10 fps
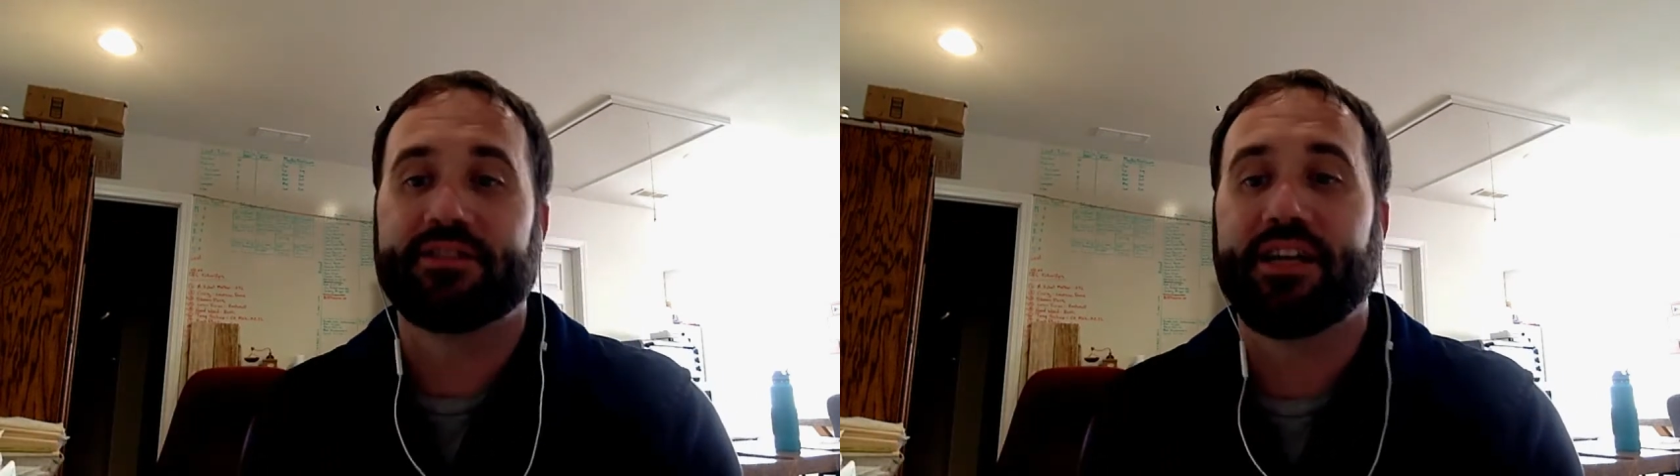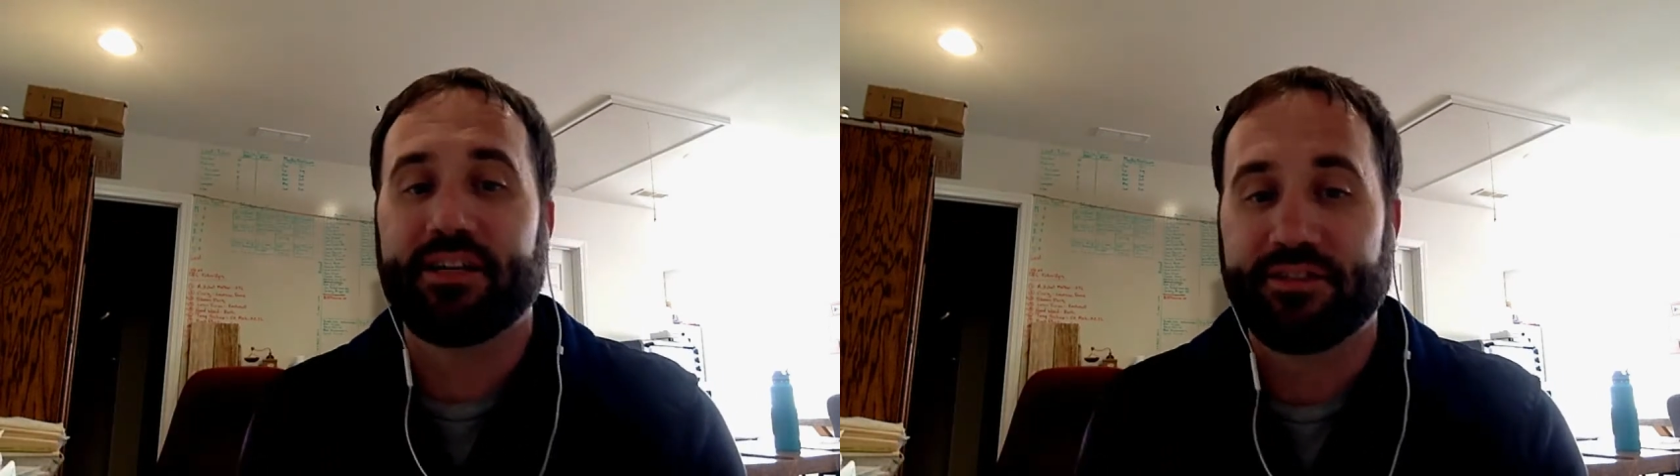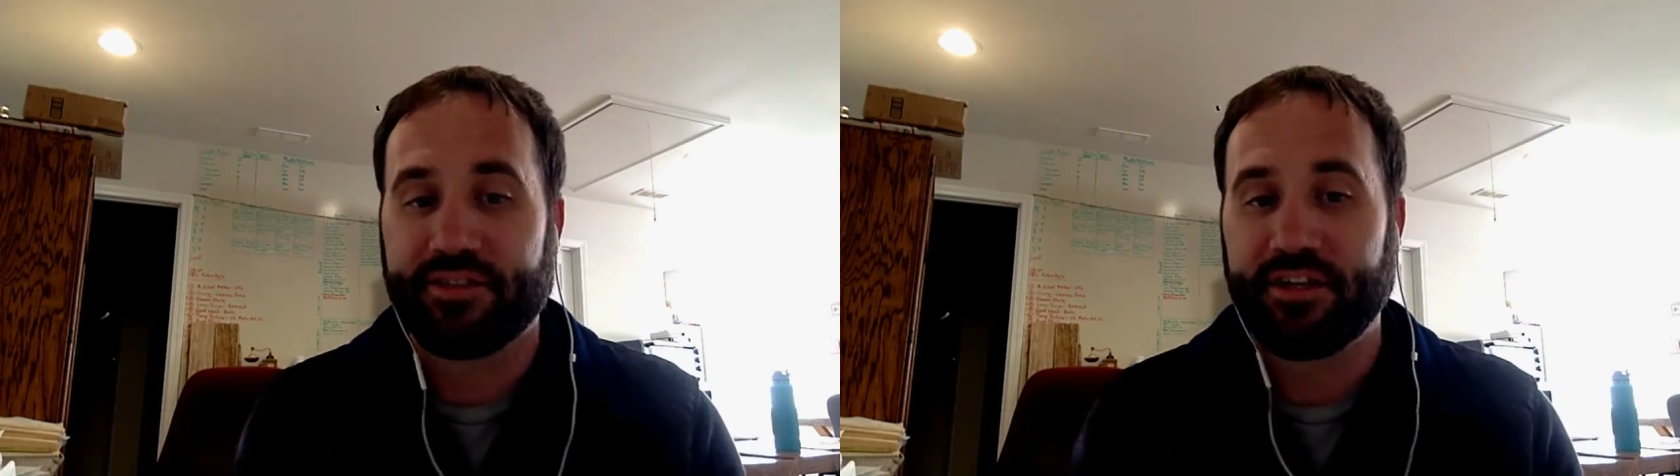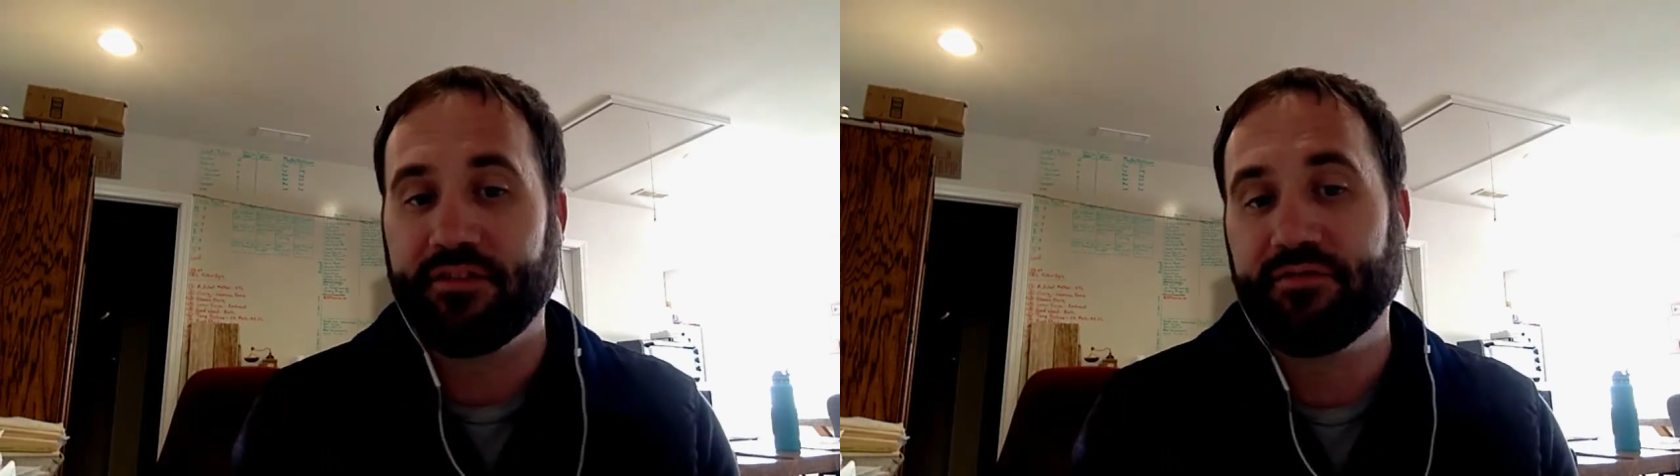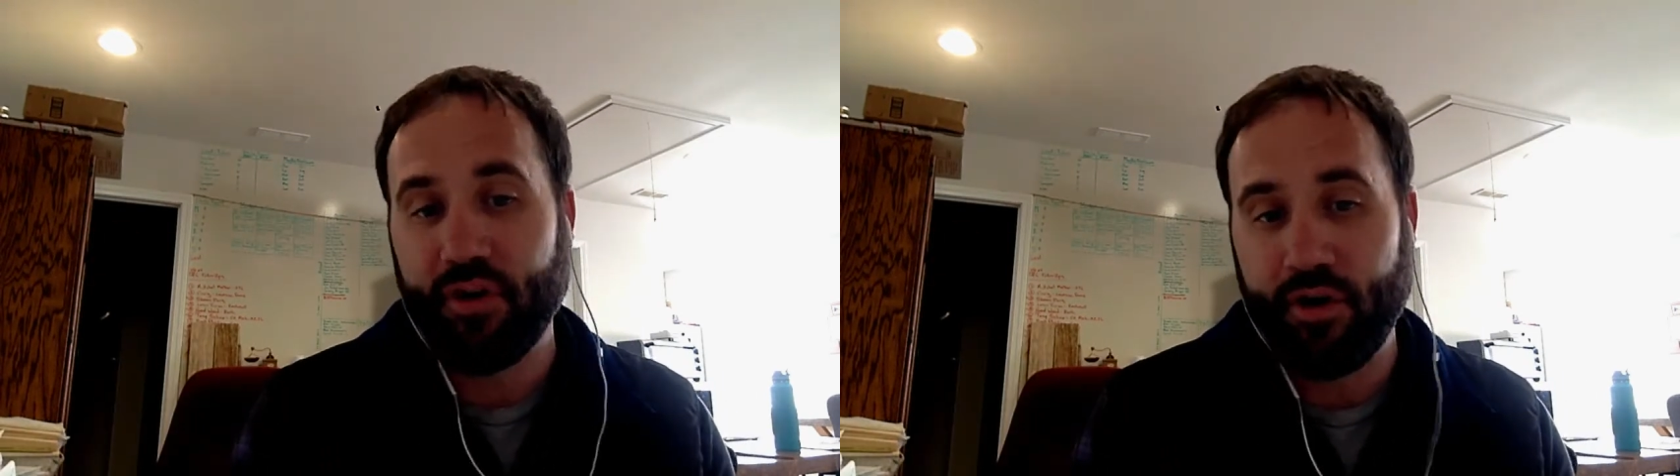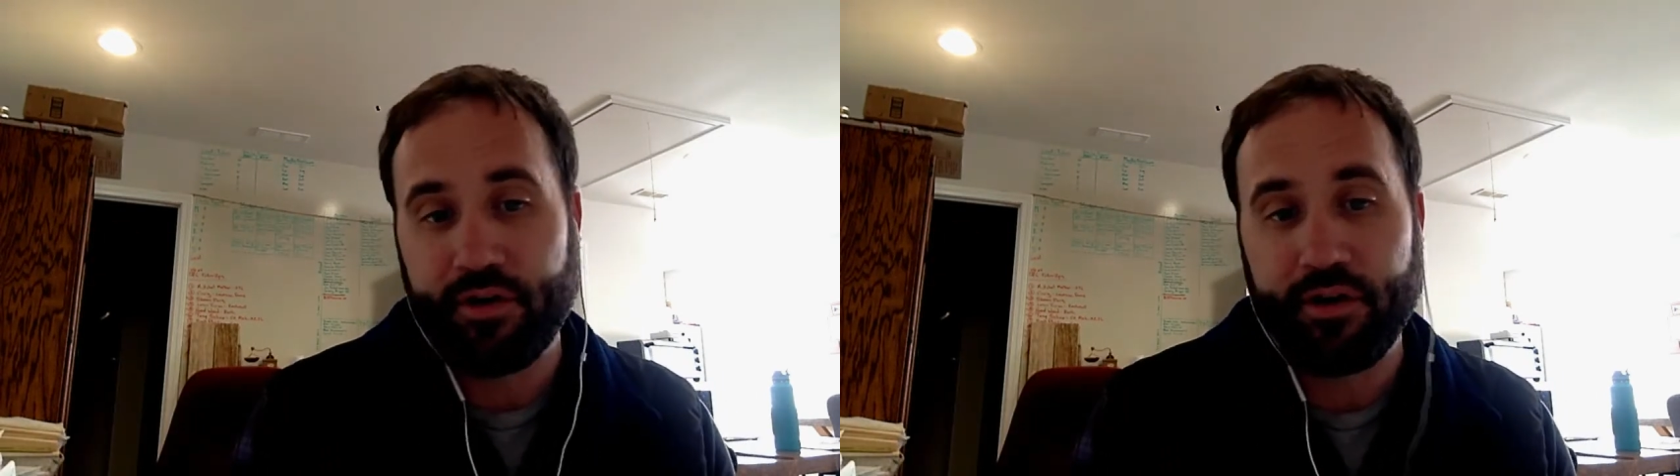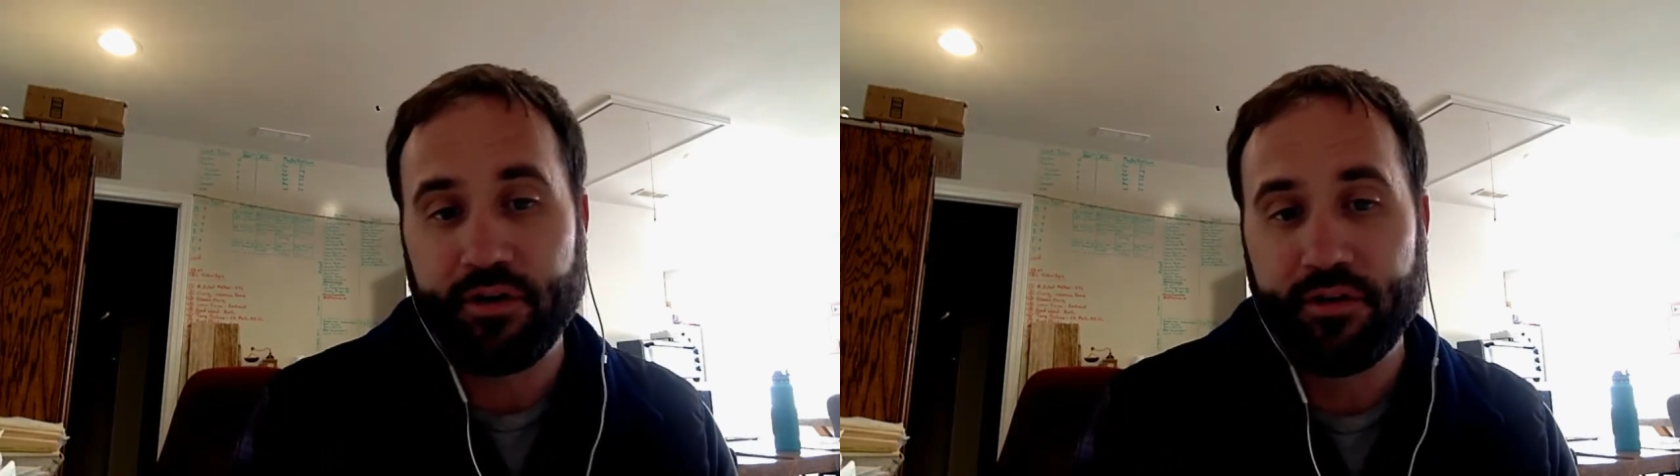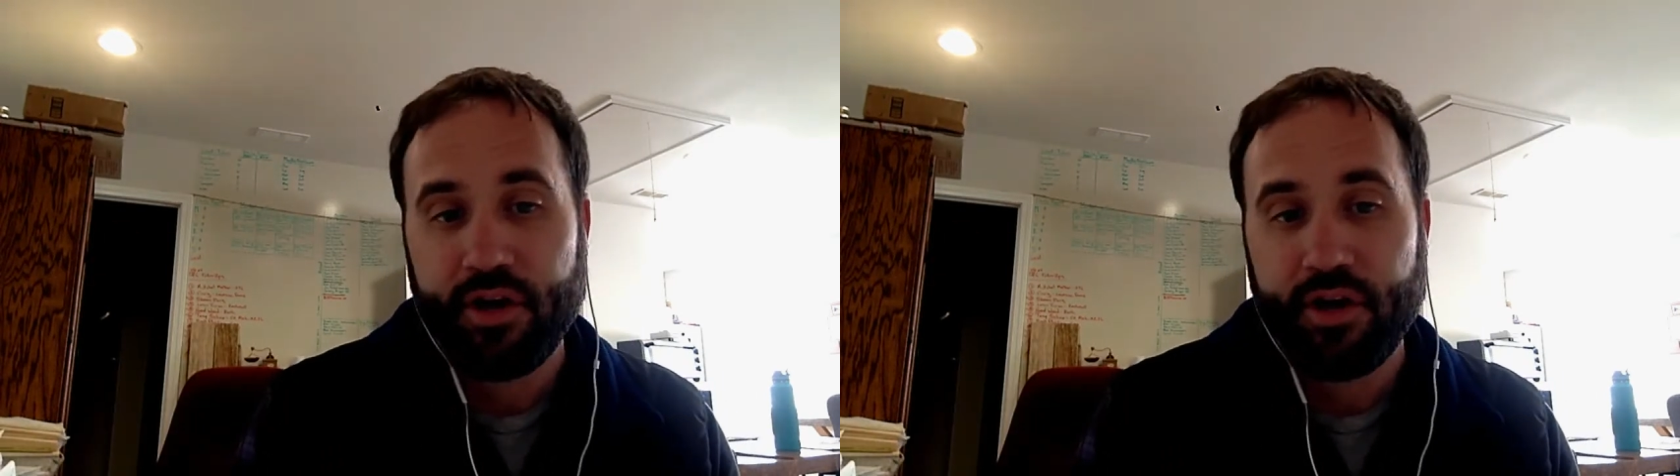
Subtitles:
Tennessee, Florida,